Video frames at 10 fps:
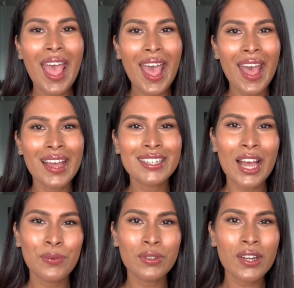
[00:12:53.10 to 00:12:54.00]
and
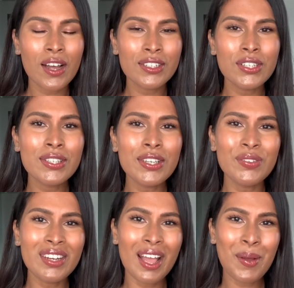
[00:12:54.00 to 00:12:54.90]
I will talk to you
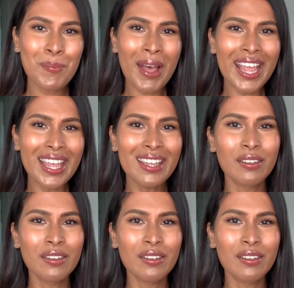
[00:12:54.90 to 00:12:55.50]
soon. Bye.